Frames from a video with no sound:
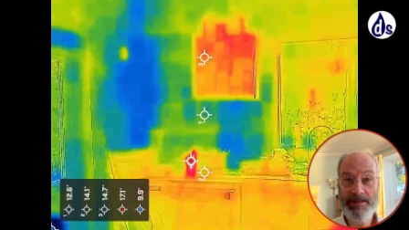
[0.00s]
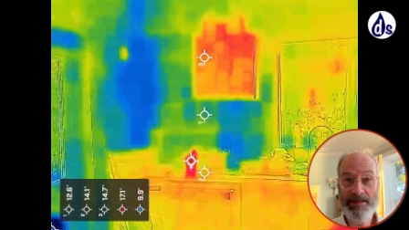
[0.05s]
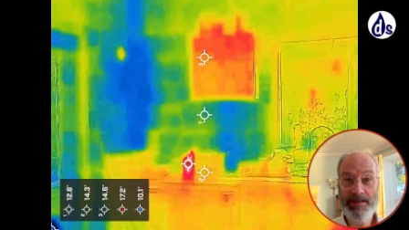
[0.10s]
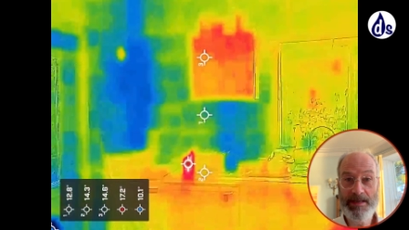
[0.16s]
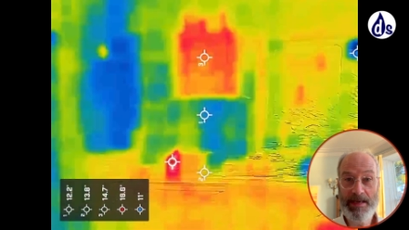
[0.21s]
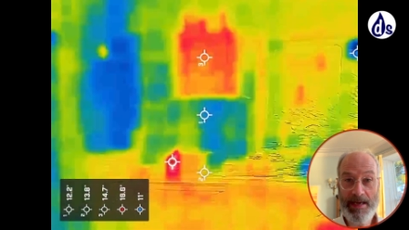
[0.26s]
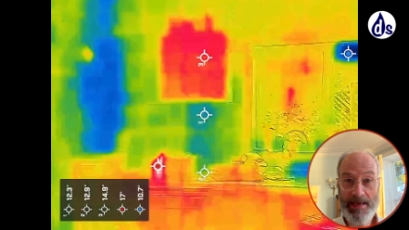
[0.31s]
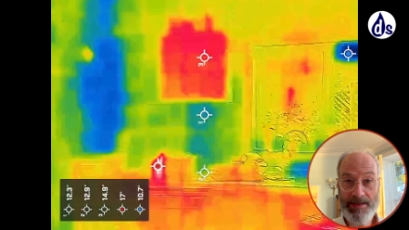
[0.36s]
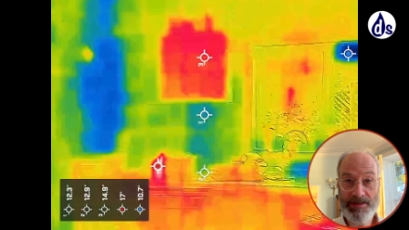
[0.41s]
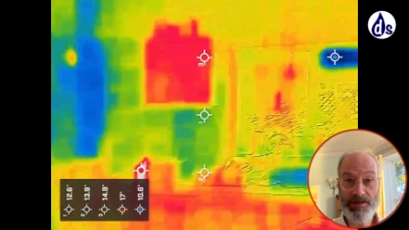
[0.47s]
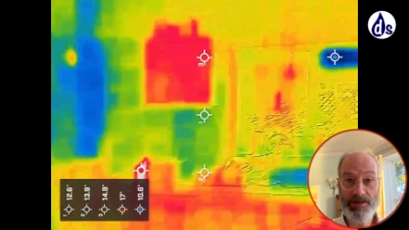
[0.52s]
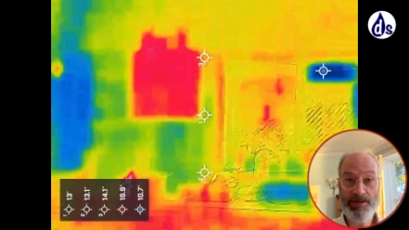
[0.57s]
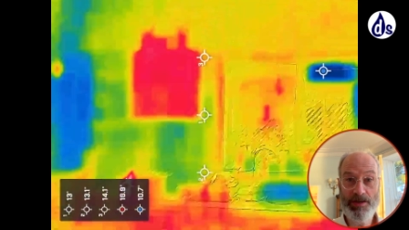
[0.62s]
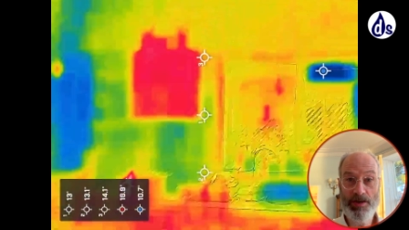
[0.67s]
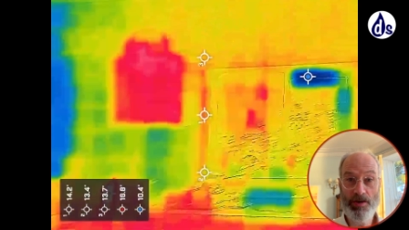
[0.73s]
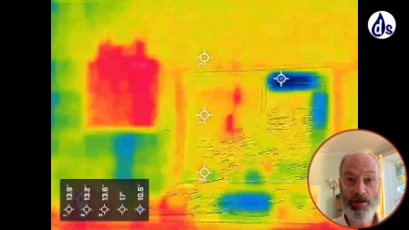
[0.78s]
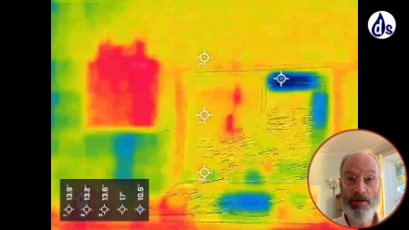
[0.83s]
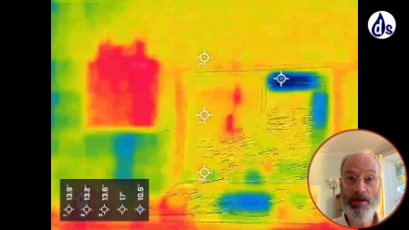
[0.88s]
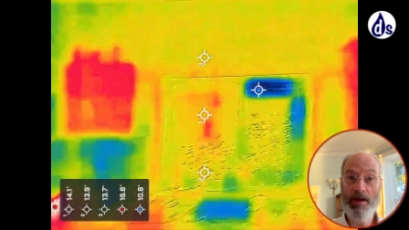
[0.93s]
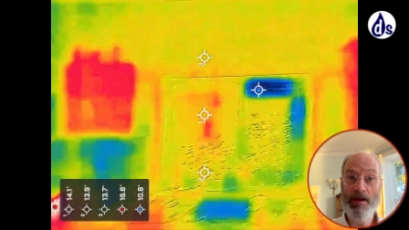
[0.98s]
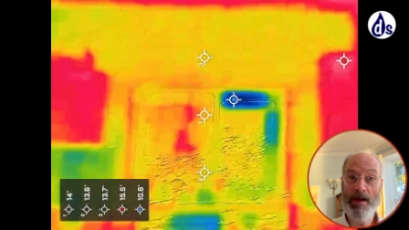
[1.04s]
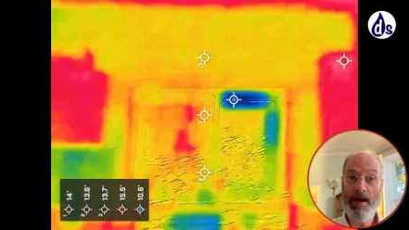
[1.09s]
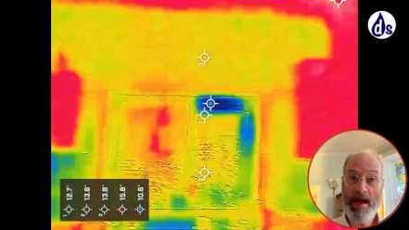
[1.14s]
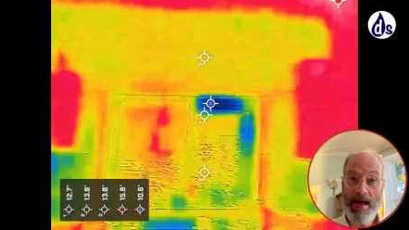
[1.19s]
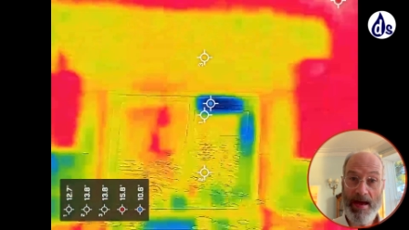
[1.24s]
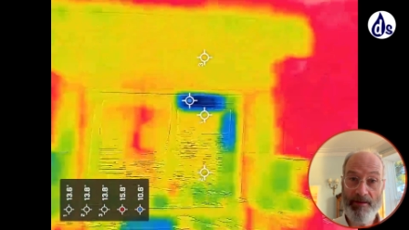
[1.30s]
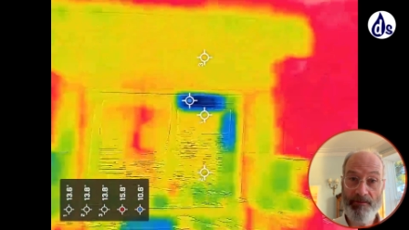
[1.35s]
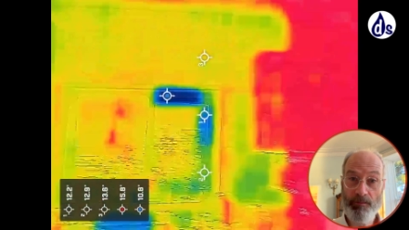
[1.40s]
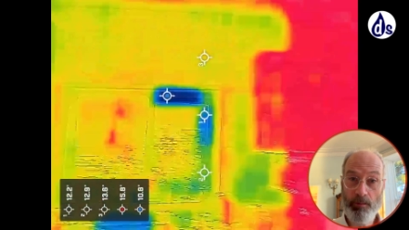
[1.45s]
in case you
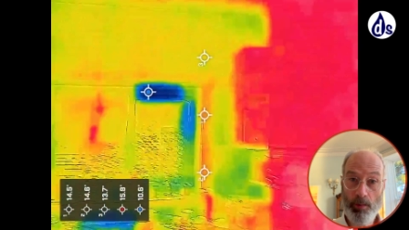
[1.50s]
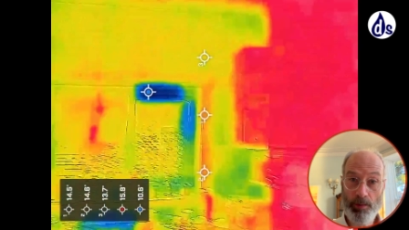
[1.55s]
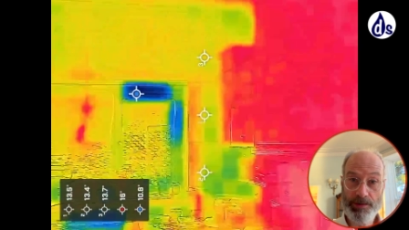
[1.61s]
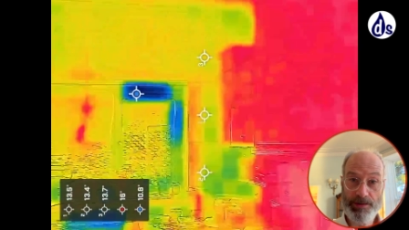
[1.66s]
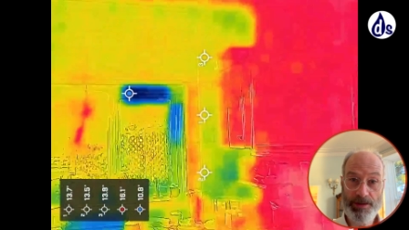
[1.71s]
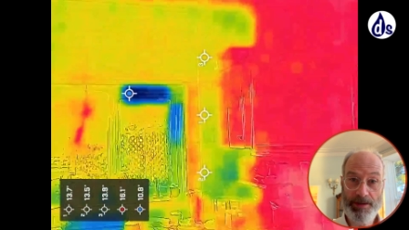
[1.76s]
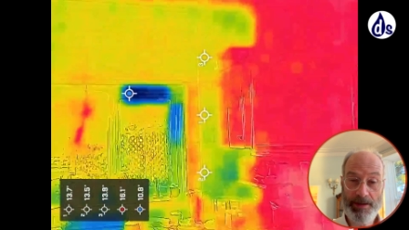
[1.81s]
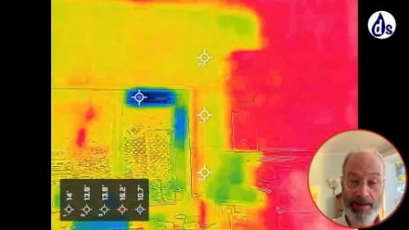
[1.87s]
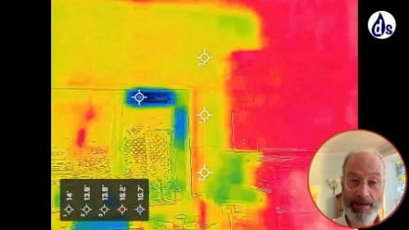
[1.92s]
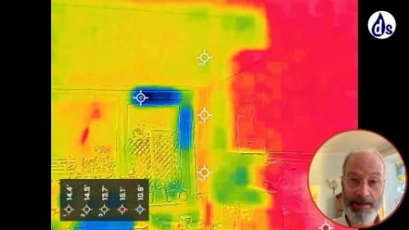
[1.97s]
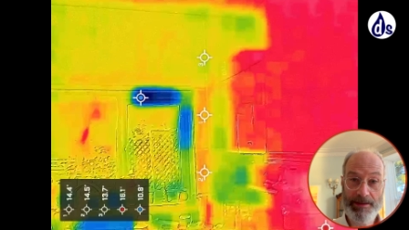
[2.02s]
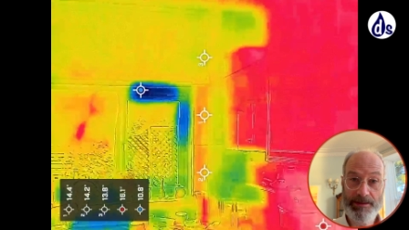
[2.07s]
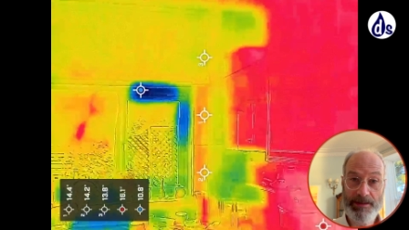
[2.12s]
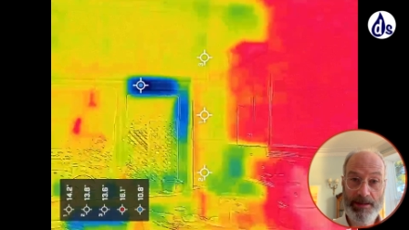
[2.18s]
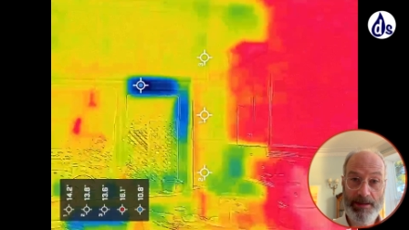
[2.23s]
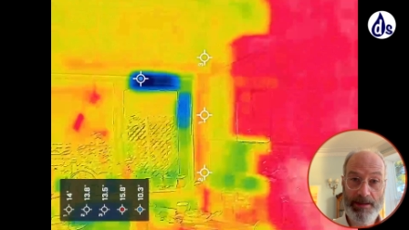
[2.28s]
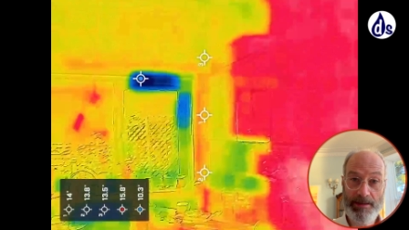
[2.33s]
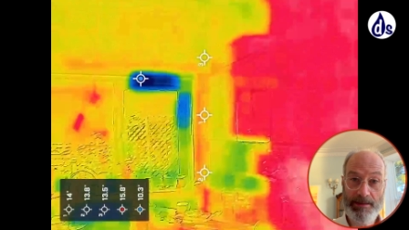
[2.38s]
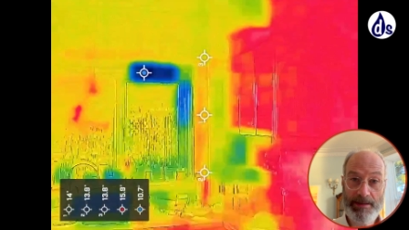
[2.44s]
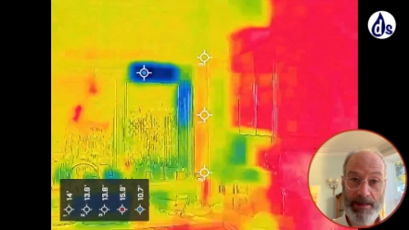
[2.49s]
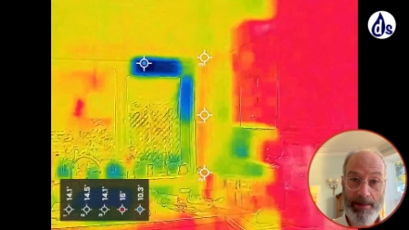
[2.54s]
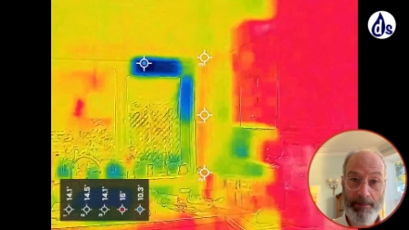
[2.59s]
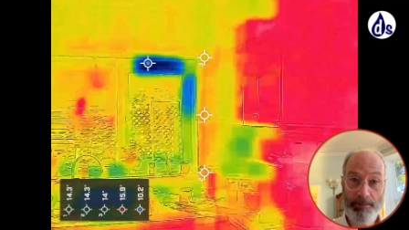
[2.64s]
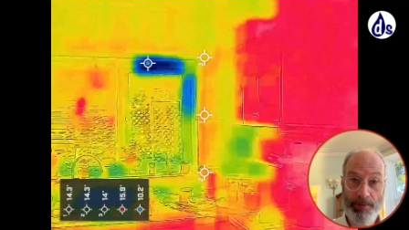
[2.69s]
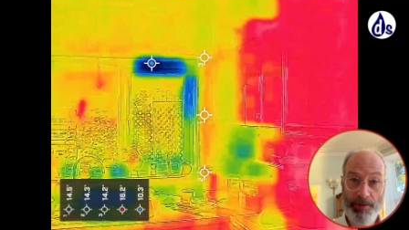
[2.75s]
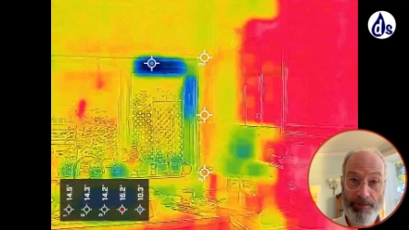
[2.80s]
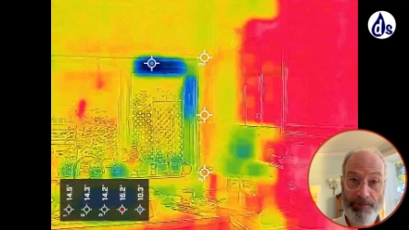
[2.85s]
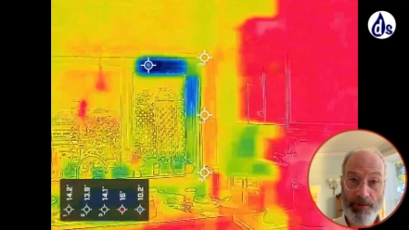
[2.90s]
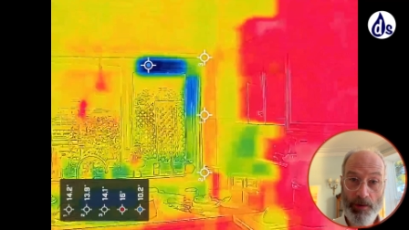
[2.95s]
have water going into the
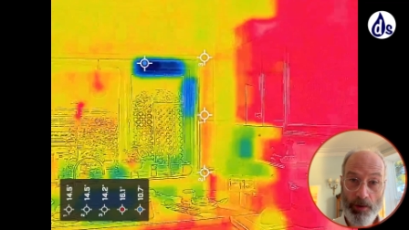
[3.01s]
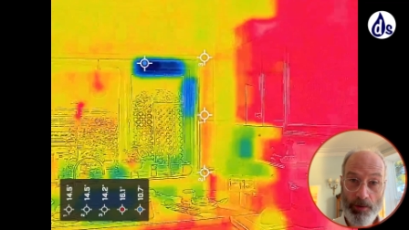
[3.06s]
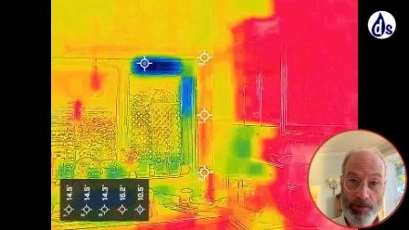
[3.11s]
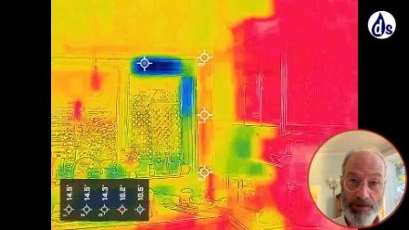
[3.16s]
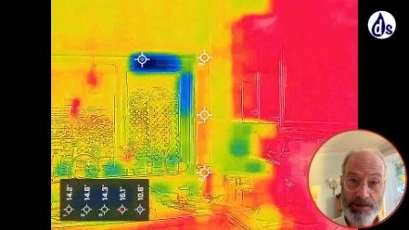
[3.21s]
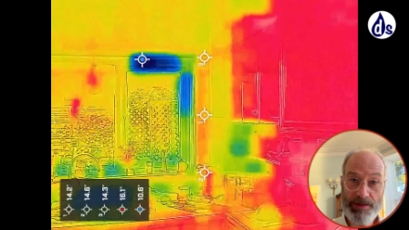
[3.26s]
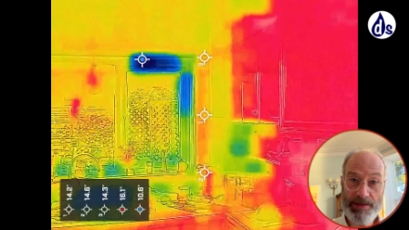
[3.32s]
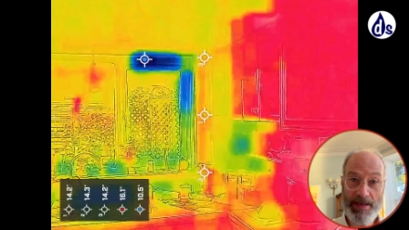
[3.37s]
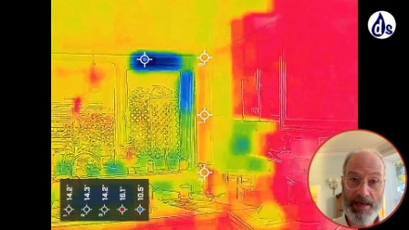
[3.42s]
damp-proof course,